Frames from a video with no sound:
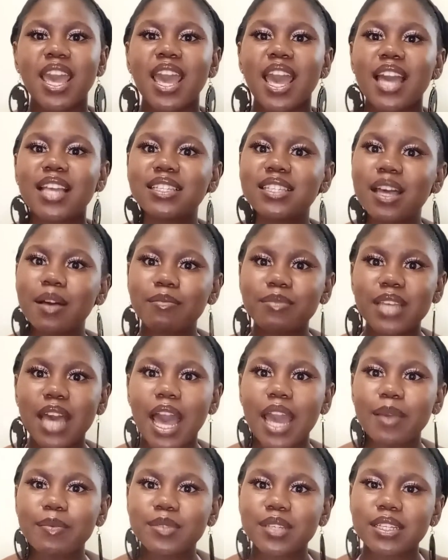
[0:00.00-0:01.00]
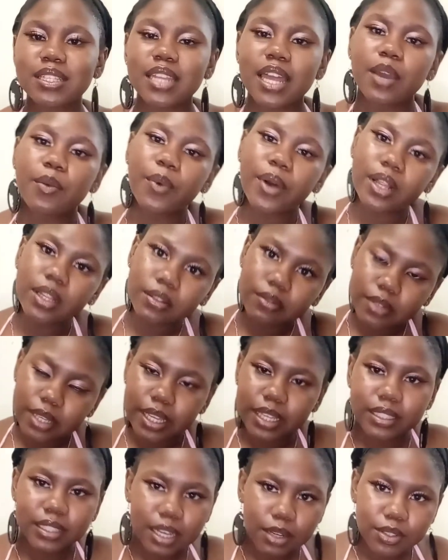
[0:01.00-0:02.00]
And sometimes it's like, well,
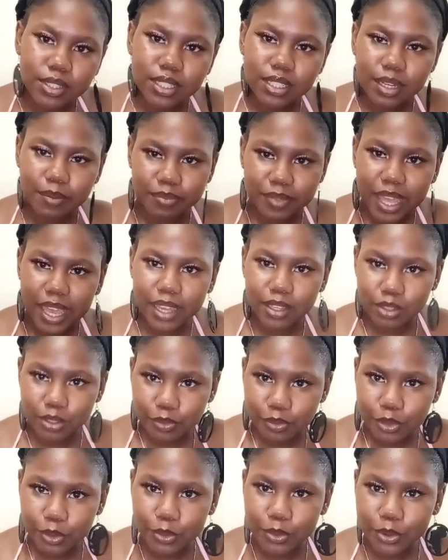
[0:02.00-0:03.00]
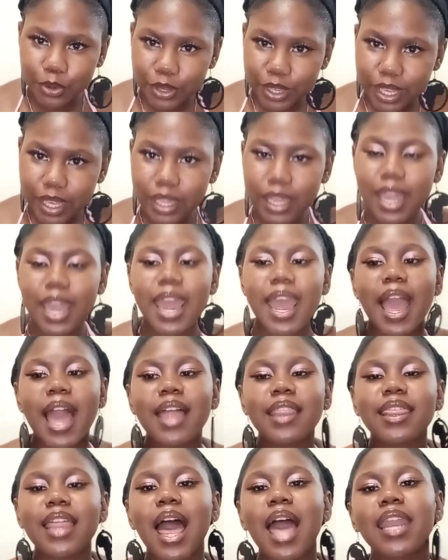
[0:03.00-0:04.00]
get out. I'm tired of you. Okay.
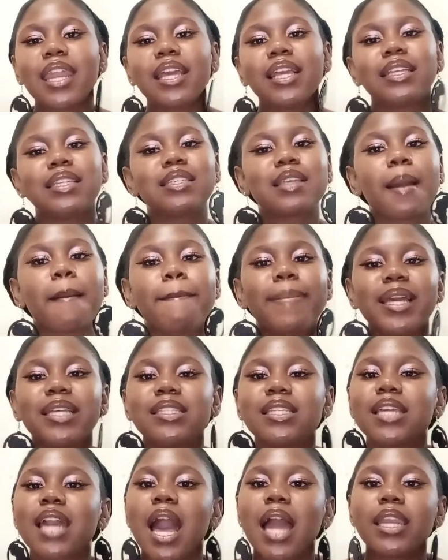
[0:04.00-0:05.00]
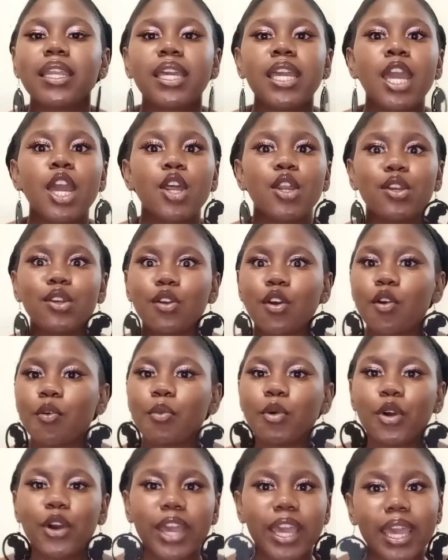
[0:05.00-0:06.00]
And that is basically
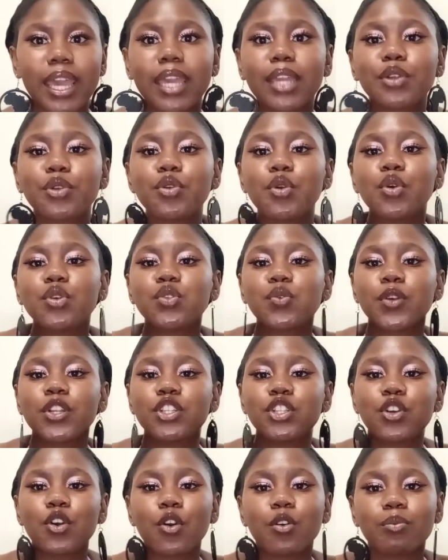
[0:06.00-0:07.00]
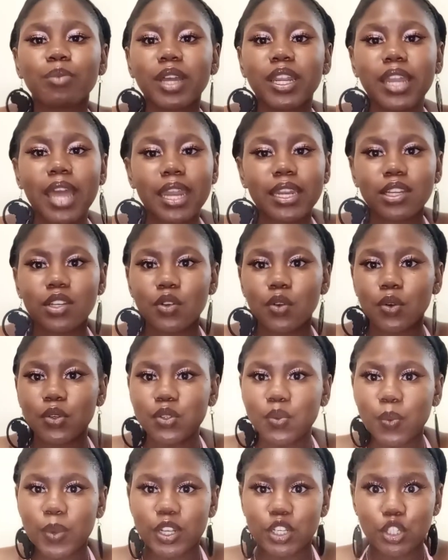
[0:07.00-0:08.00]
normal hair. It knows when to open and it
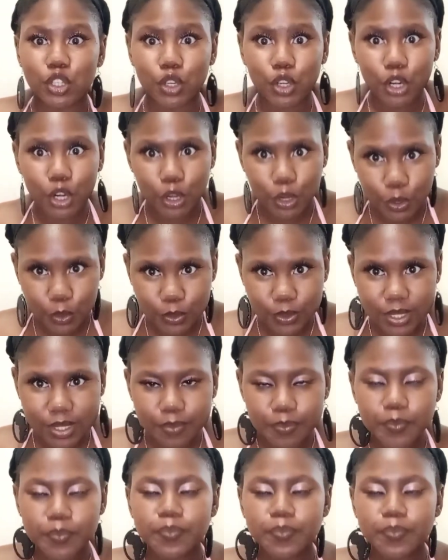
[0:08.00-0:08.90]
knows when to close.